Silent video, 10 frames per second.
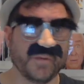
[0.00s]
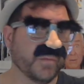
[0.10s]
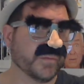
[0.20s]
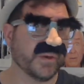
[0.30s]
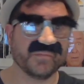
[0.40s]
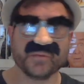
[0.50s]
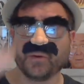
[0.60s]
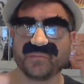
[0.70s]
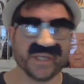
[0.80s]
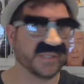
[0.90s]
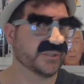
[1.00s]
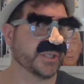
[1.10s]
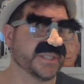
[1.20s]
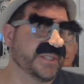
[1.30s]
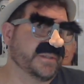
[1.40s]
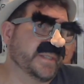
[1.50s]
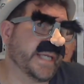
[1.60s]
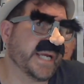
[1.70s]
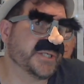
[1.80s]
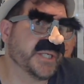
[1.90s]
over and over and over again, just in
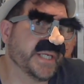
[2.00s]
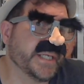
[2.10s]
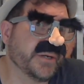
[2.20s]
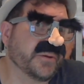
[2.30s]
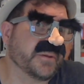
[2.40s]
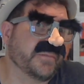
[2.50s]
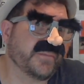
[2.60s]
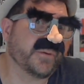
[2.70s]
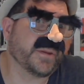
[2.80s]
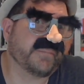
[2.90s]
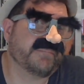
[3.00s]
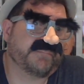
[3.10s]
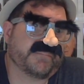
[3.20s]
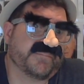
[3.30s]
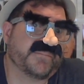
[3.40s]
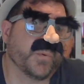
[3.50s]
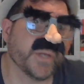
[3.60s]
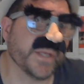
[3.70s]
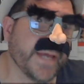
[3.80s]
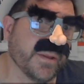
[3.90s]
case you didn't hear it the first
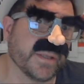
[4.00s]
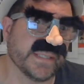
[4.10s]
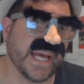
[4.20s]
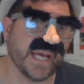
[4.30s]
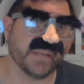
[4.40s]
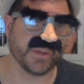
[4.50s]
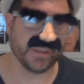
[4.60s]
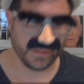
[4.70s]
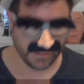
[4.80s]
40,000 times.